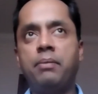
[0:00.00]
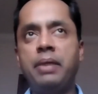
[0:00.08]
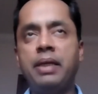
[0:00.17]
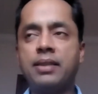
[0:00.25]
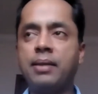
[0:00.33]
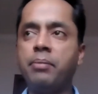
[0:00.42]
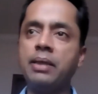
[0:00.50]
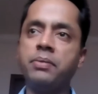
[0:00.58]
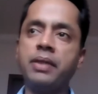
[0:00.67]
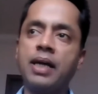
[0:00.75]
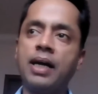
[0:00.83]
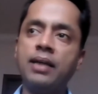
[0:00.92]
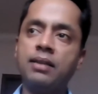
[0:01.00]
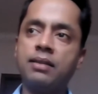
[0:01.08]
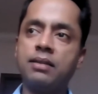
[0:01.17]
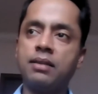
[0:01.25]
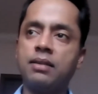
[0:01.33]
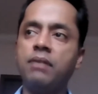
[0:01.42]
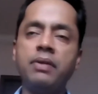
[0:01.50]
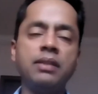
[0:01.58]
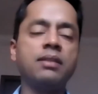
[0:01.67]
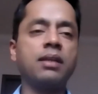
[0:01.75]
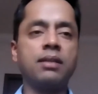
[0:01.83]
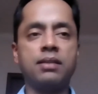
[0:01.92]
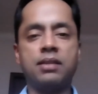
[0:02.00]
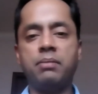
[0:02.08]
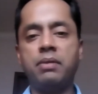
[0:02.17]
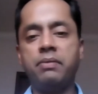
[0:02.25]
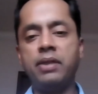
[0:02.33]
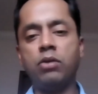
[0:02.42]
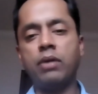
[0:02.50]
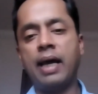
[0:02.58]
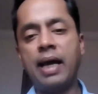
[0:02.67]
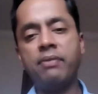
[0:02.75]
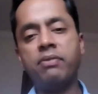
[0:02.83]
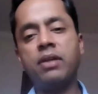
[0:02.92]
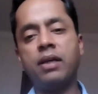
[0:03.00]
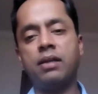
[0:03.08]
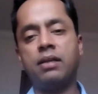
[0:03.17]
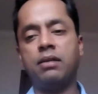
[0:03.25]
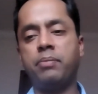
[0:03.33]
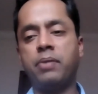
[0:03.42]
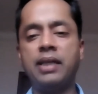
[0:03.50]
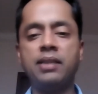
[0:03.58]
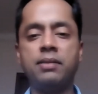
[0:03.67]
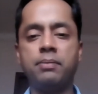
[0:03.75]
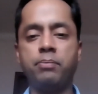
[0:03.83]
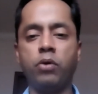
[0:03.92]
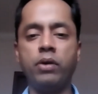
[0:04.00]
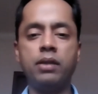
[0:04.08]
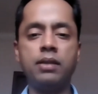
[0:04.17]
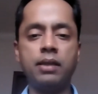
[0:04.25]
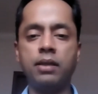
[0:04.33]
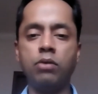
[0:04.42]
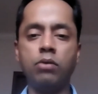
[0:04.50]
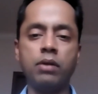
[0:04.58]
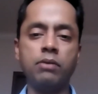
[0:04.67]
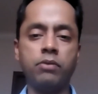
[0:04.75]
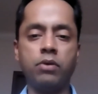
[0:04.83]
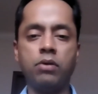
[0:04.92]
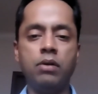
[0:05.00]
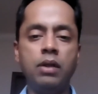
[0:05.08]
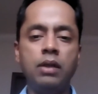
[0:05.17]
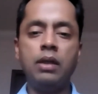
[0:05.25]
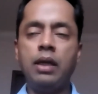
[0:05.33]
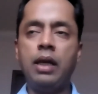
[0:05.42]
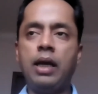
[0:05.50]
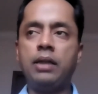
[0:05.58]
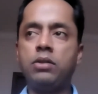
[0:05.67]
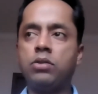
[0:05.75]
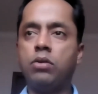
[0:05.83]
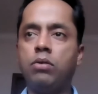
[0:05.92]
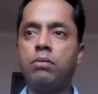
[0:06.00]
we sometimes we can't convince the customer. We don't have that price point that they're looking for. And so